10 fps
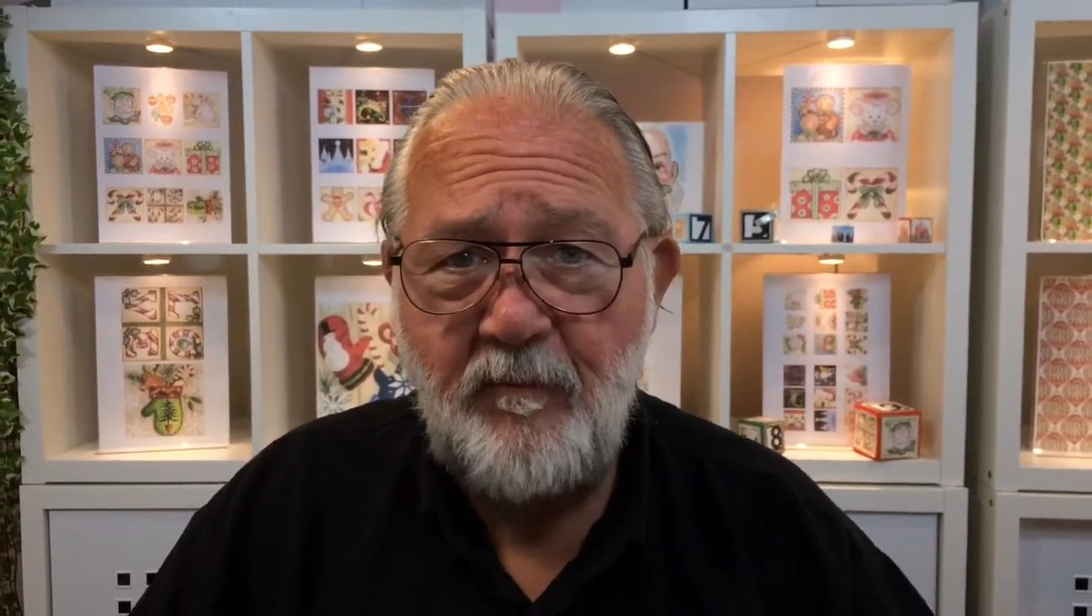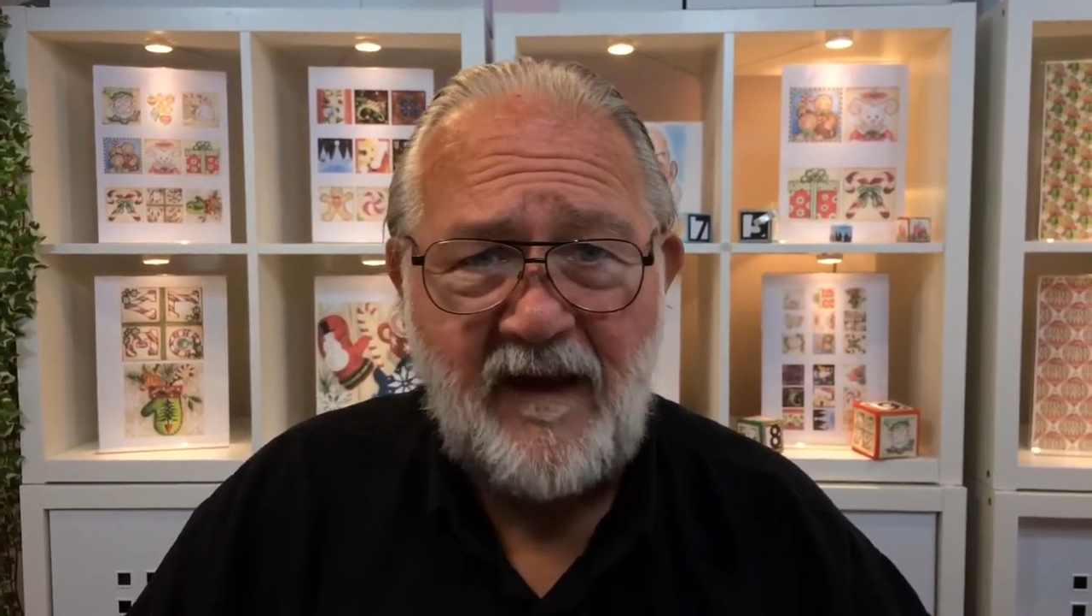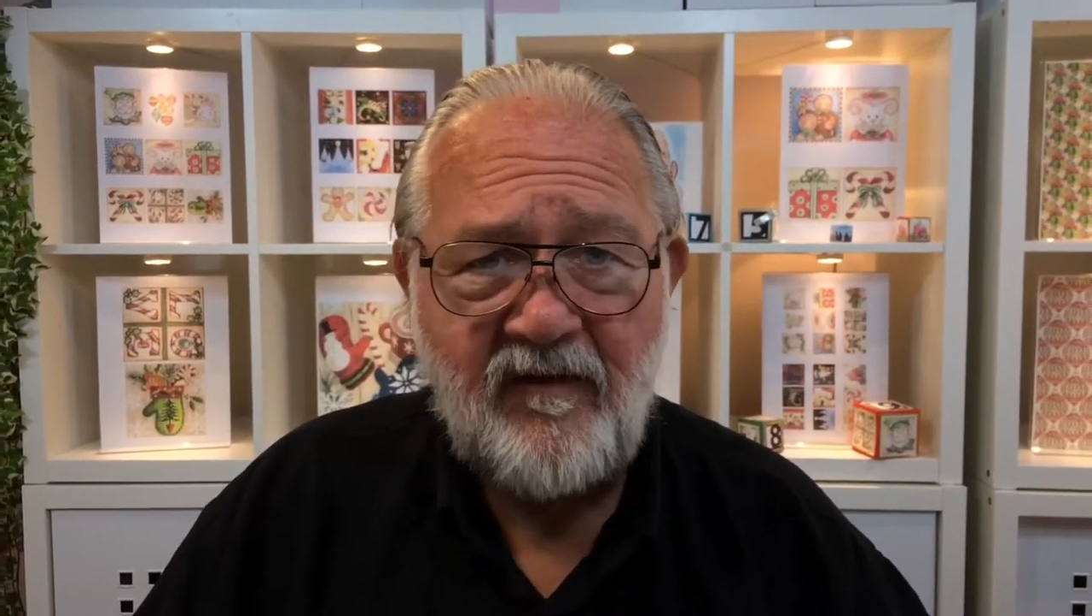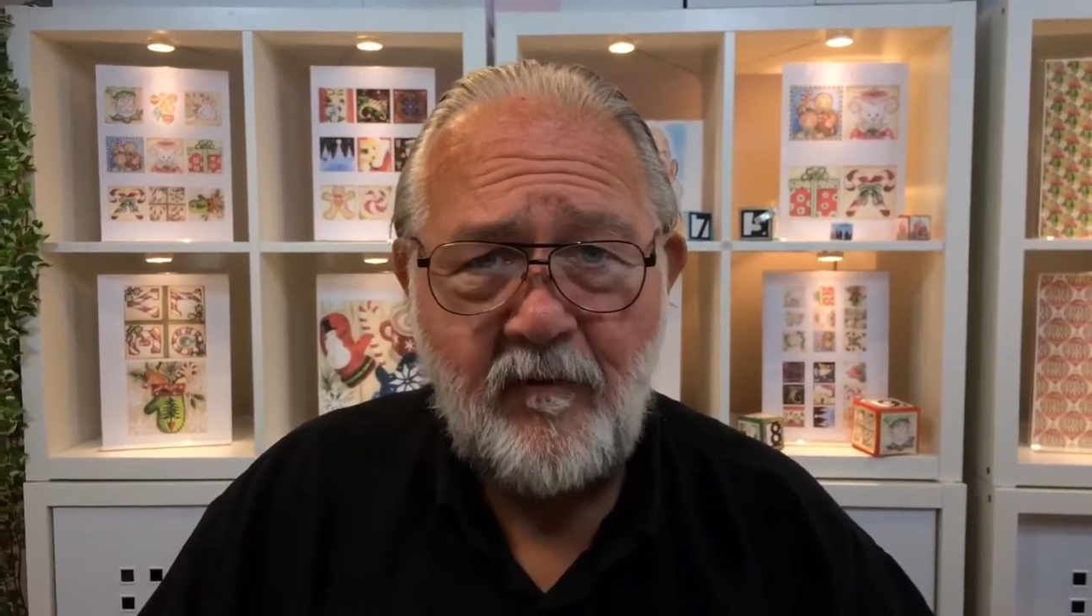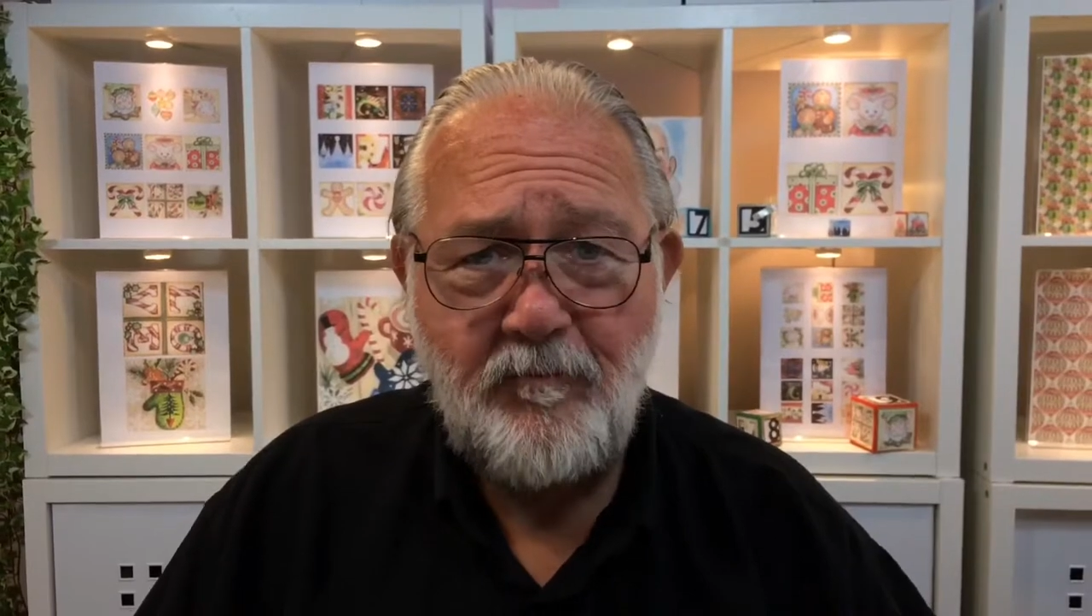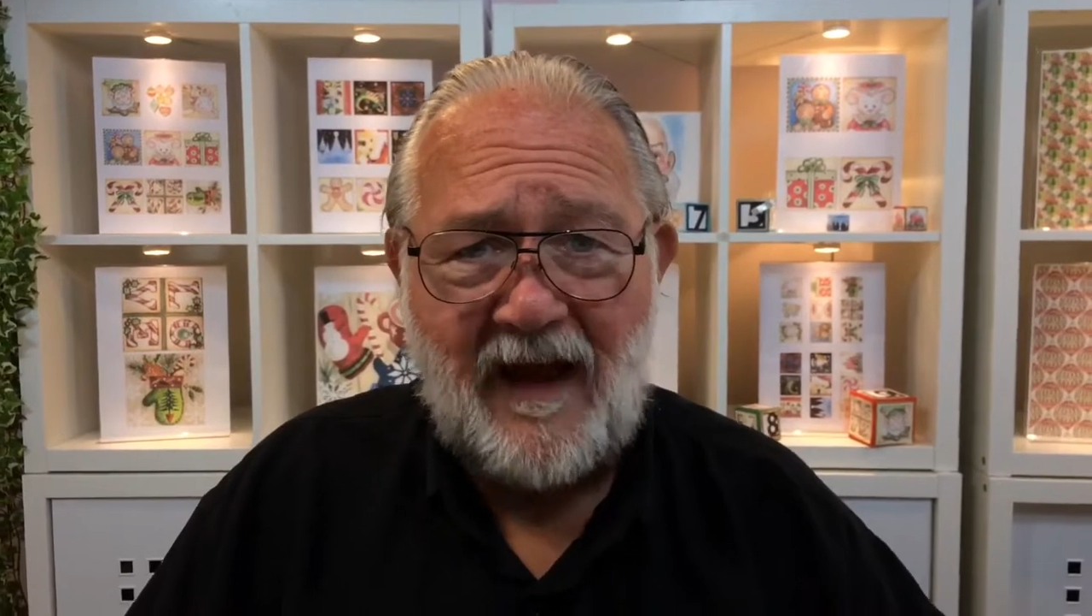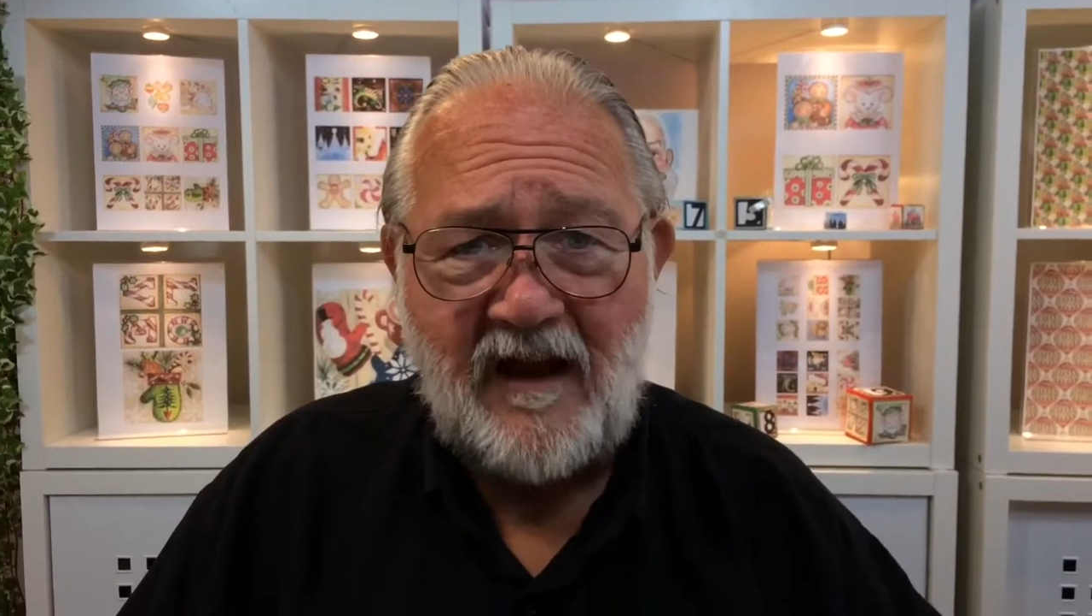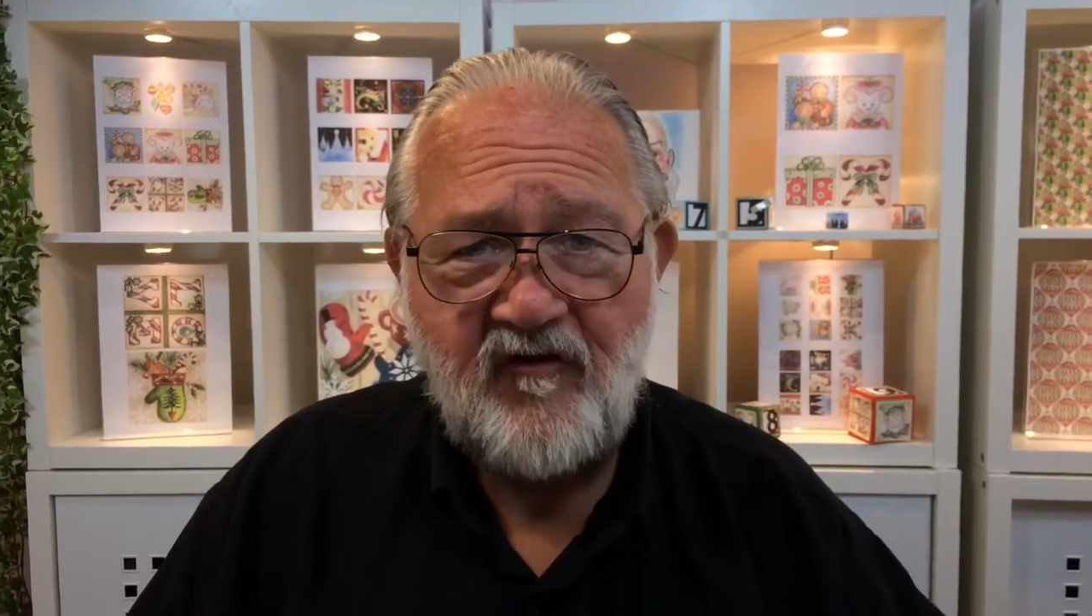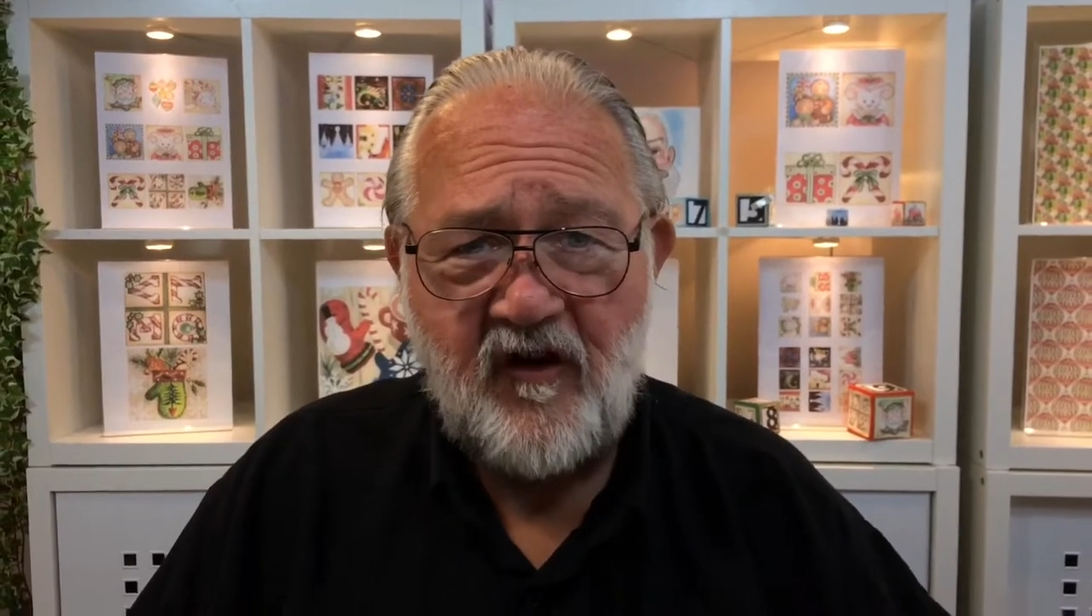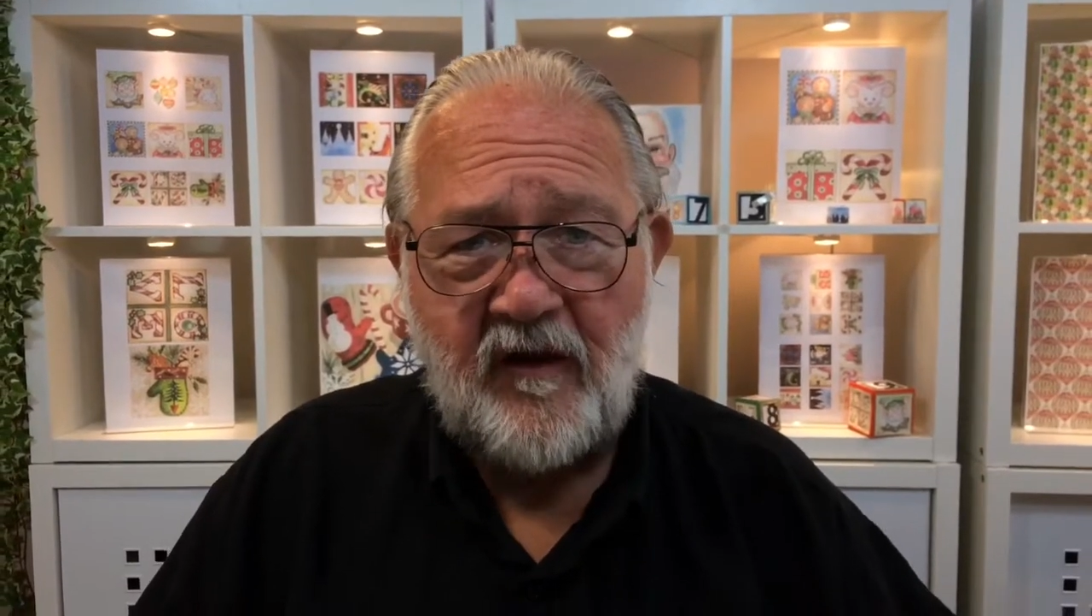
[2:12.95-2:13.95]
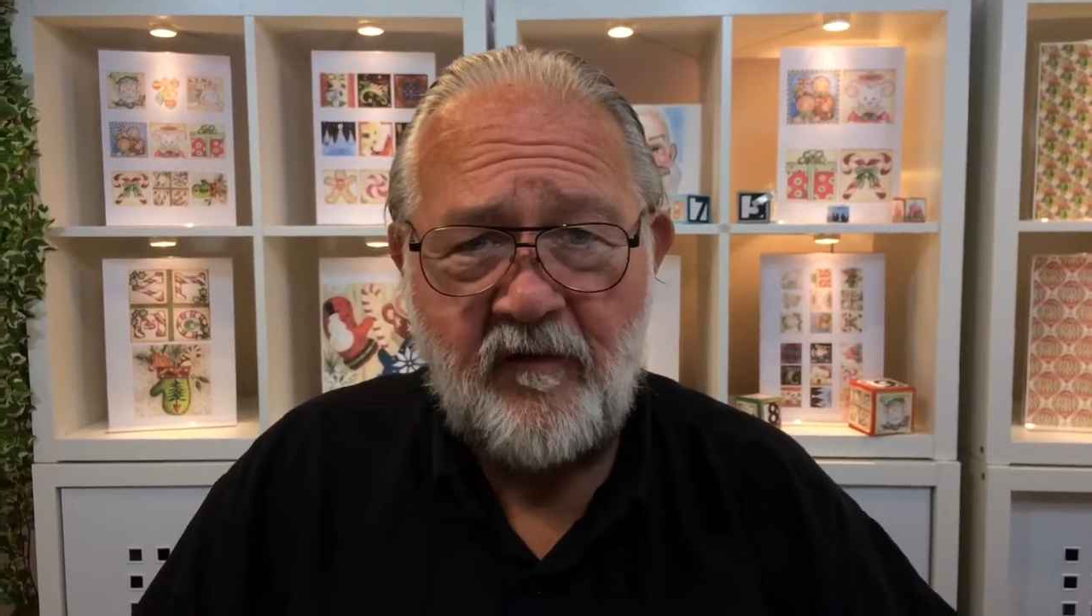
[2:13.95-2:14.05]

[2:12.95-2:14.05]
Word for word: mix and match